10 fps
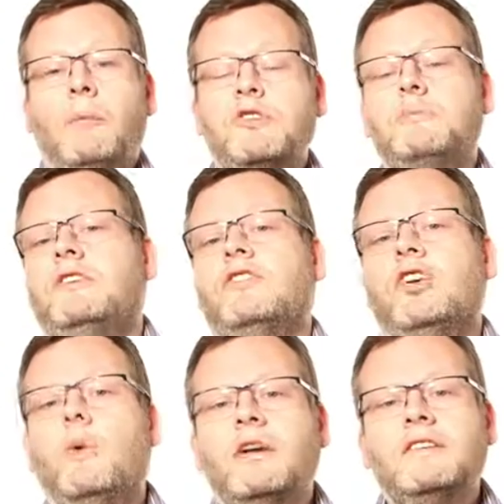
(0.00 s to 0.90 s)
which means that
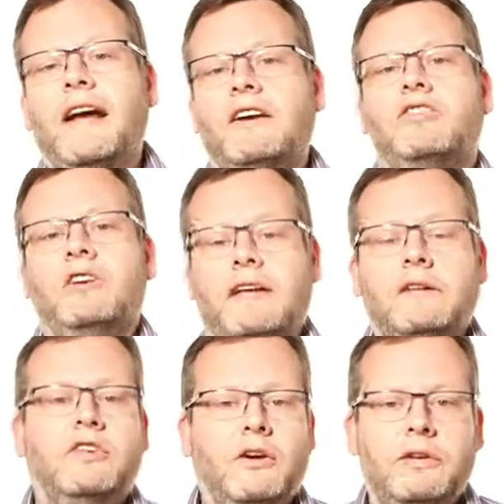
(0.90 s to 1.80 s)
you aren't
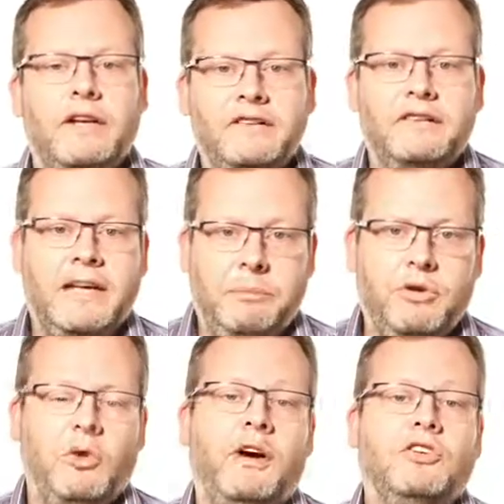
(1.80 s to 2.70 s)
actually totally
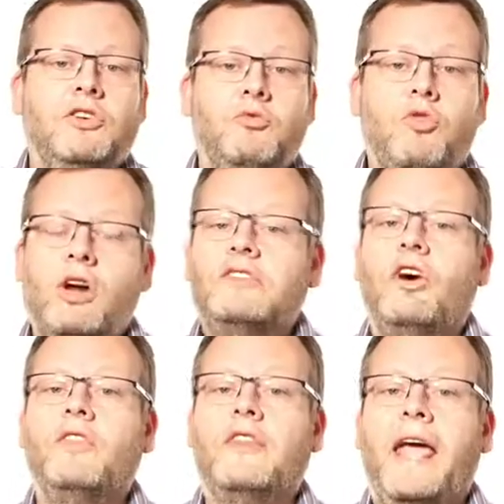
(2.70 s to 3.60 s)
asleep. You are actually
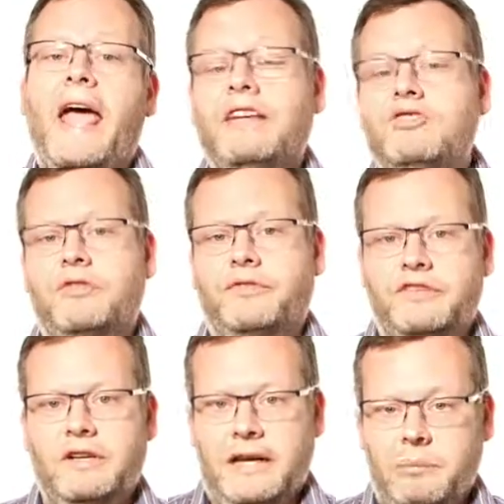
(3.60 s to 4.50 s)
right on the edge of
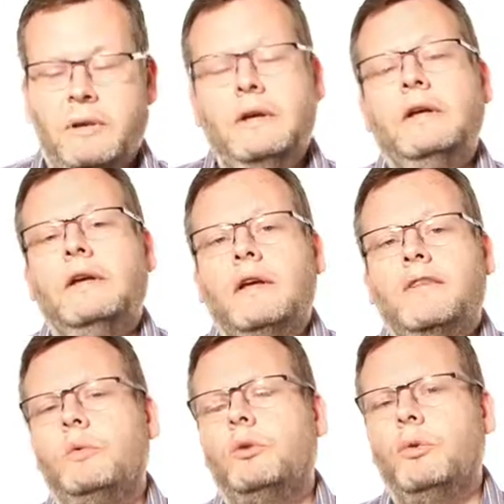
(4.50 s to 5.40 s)
sleep.
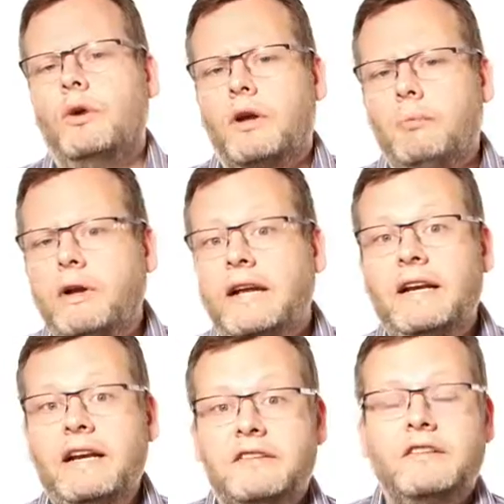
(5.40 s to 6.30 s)
If we were
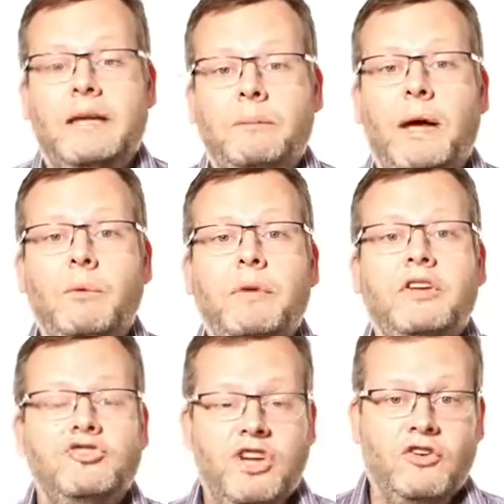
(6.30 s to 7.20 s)
completely asleep, that would be
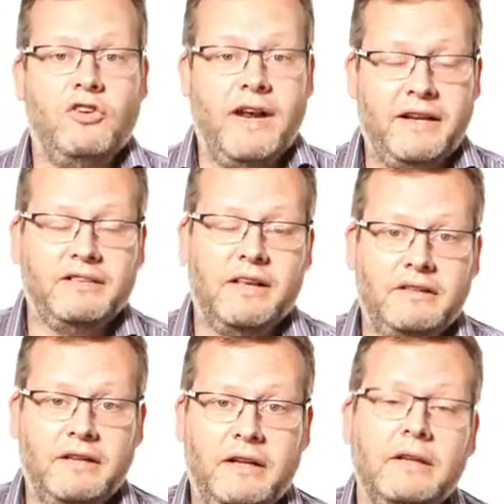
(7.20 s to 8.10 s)
a general
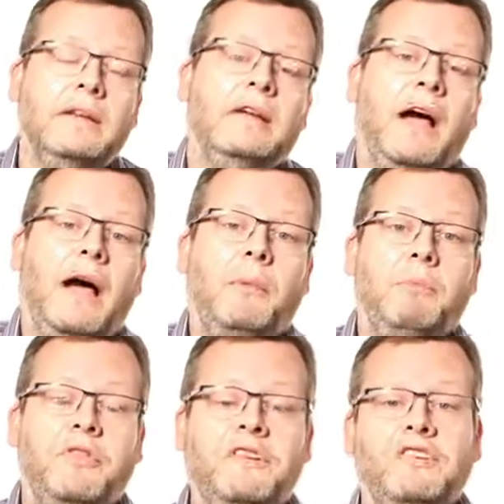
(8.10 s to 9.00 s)
anesthetic.
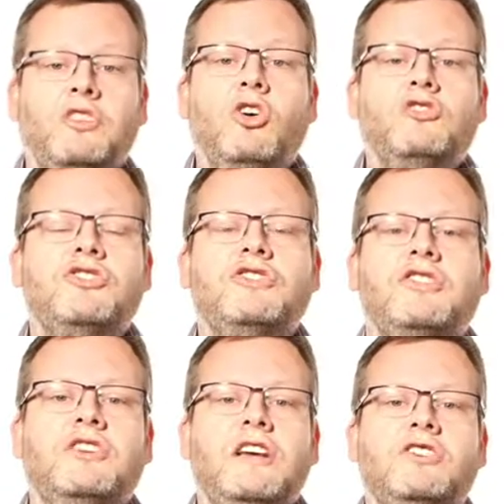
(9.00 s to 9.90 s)
But this is conscious
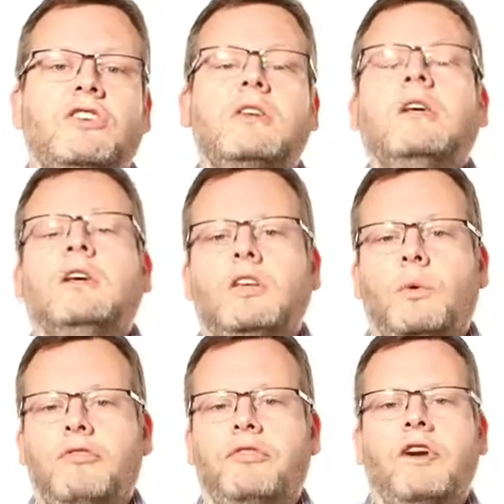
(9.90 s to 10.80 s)
sedation.
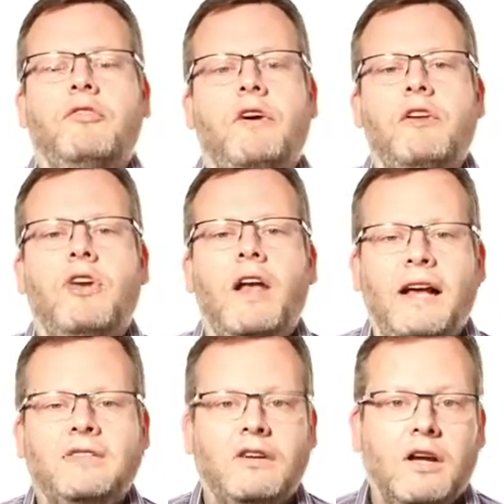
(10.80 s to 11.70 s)
You are very, very
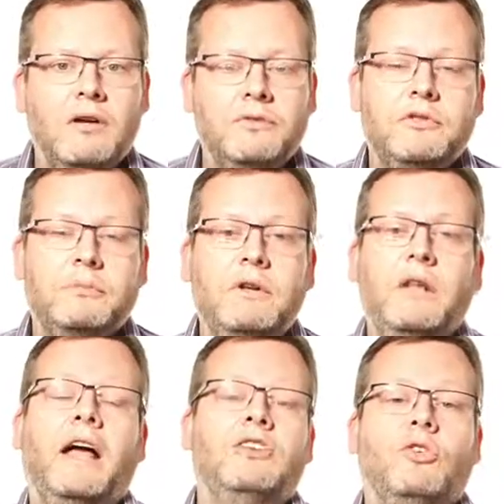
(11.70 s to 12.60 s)
relaxed and
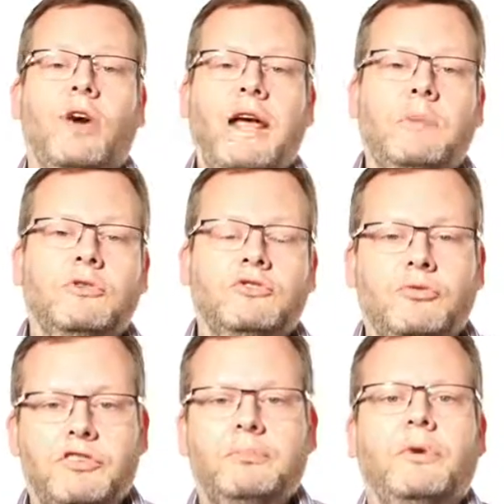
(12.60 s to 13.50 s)
comfortable, and you're able
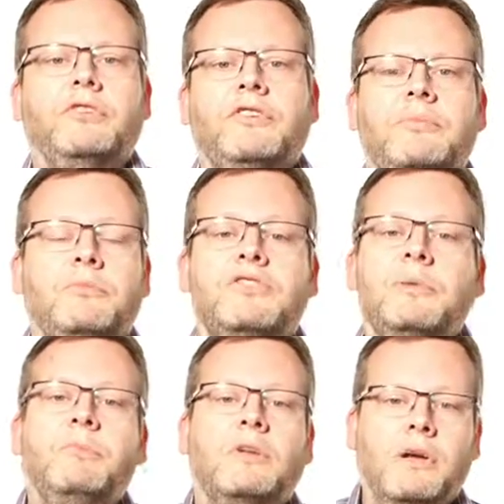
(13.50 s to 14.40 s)
to respond to some
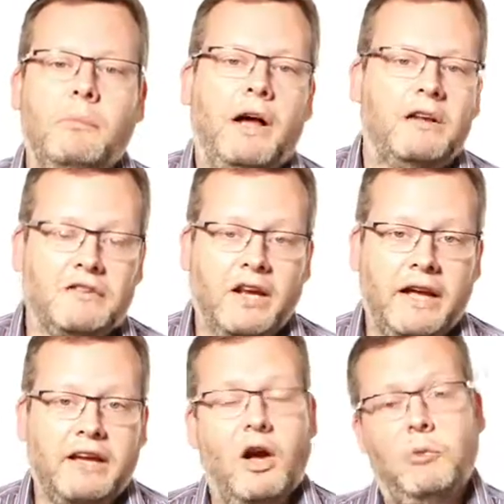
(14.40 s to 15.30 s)
simple commands
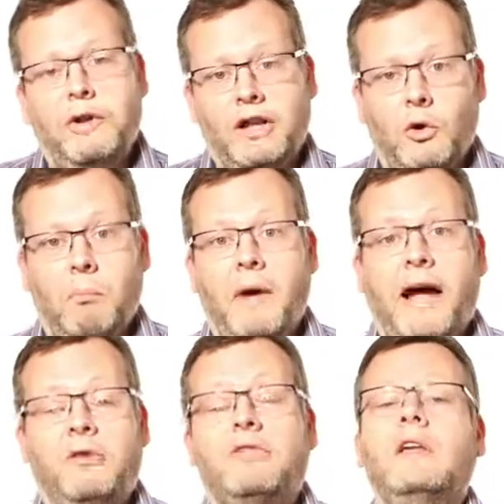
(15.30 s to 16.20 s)
like opening your
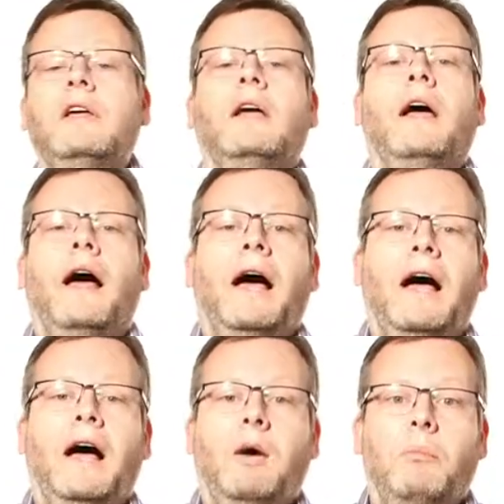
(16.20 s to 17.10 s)
mouth
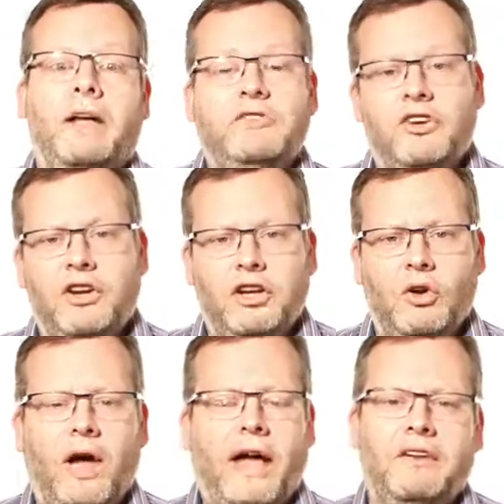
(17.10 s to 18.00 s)
and turning
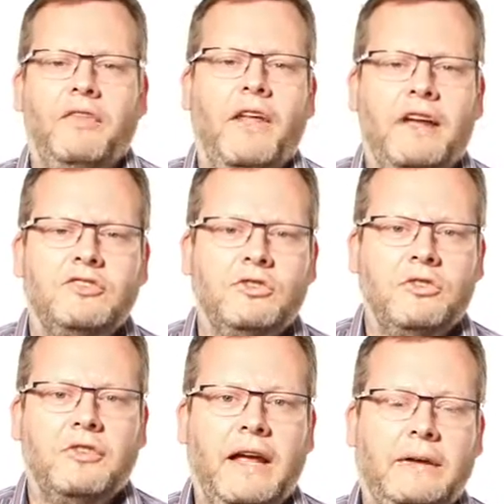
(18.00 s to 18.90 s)
your head and that sort
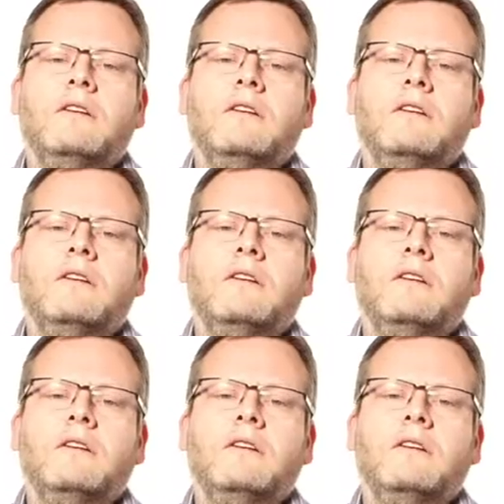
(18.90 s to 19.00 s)
of thing.